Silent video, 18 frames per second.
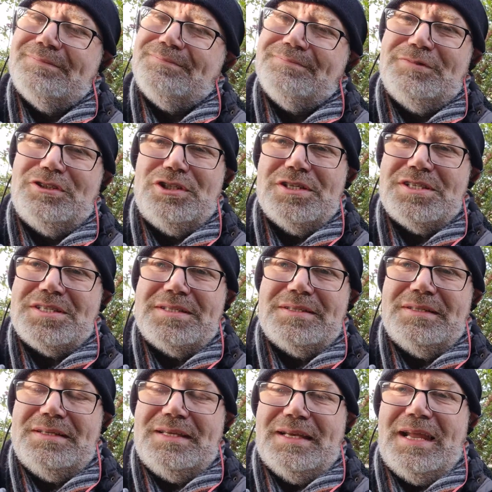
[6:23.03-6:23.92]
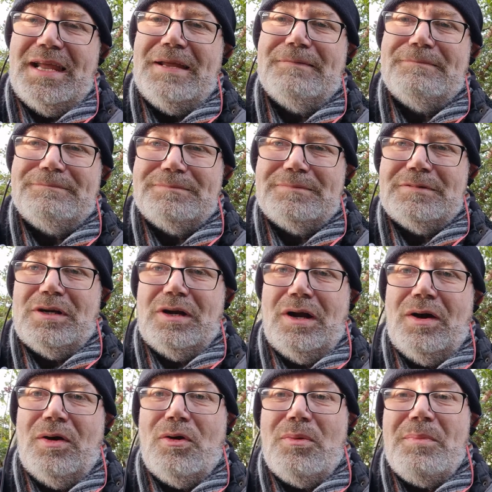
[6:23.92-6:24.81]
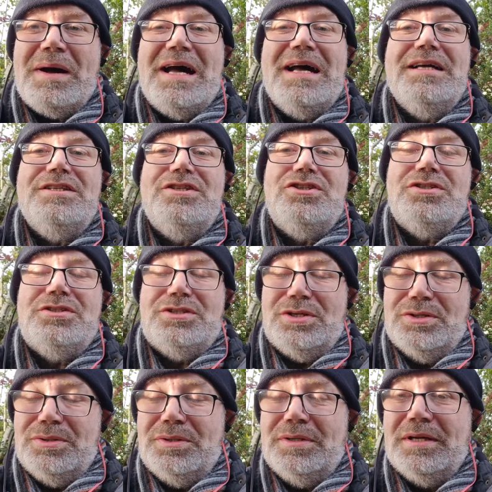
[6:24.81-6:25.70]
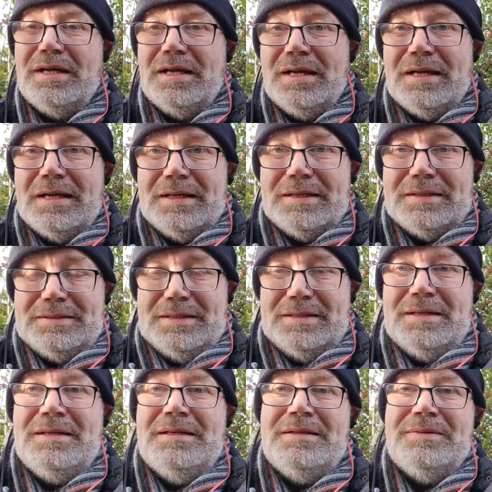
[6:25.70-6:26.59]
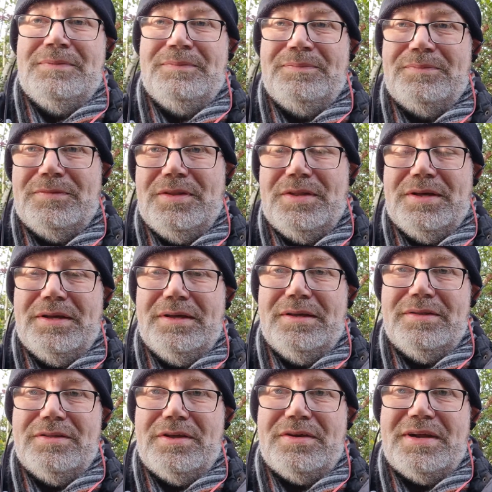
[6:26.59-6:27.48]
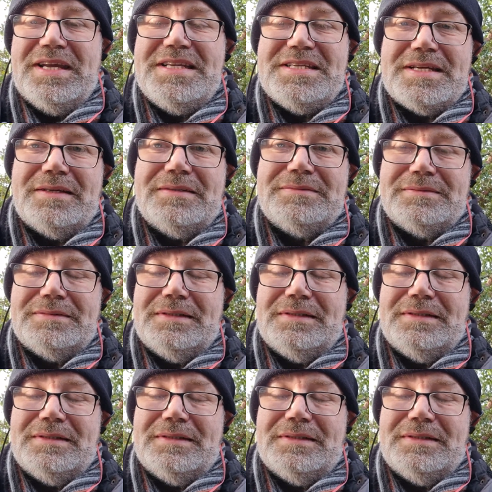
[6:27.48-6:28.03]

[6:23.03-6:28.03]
Just great, a homage to the writer,